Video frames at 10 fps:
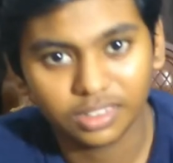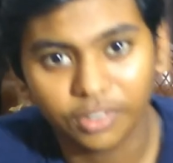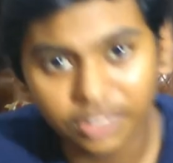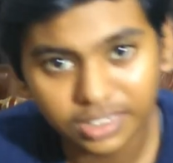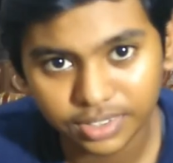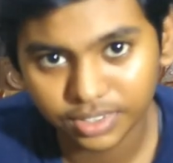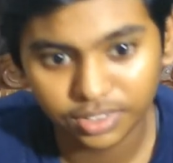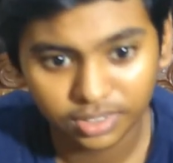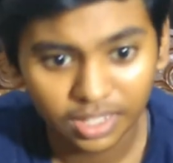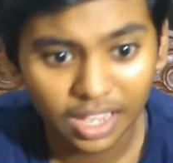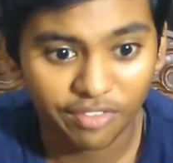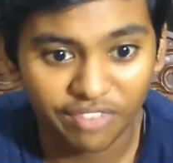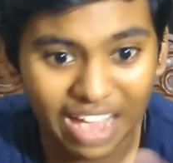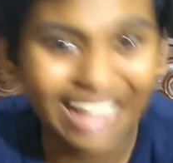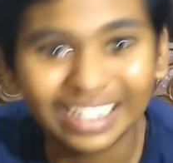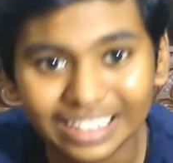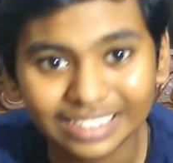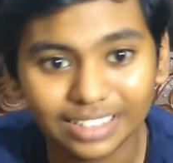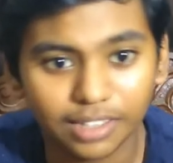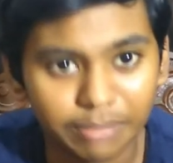the only thing is I've
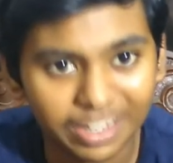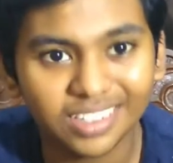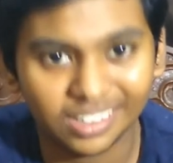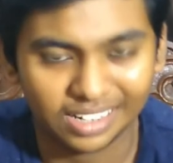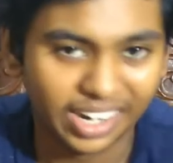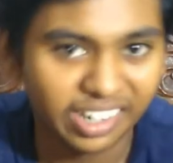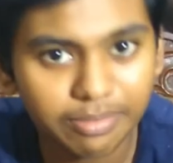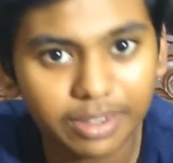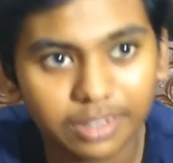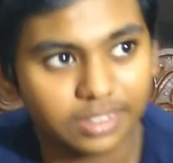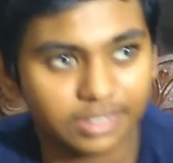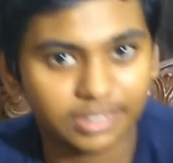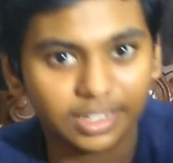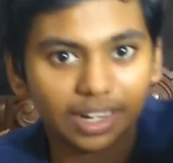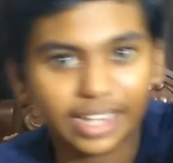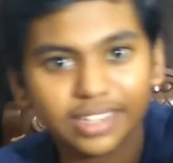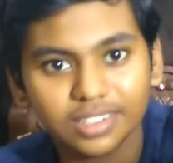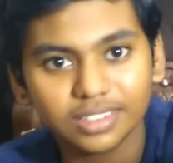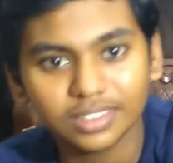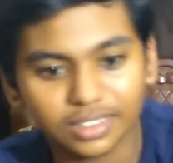added that makes it kind of better is the
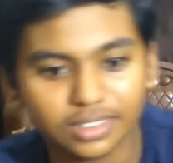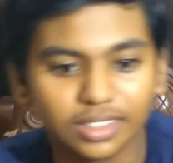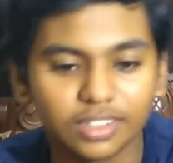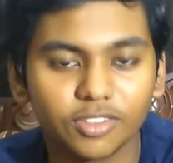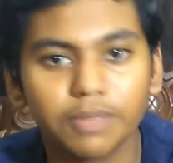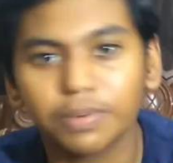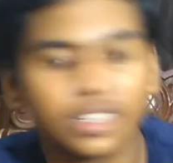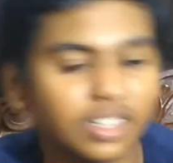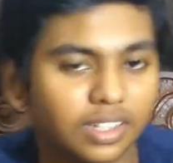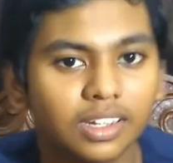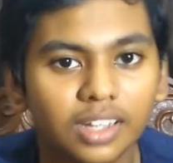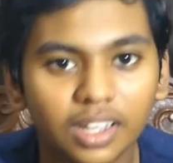lighting and the tripod here,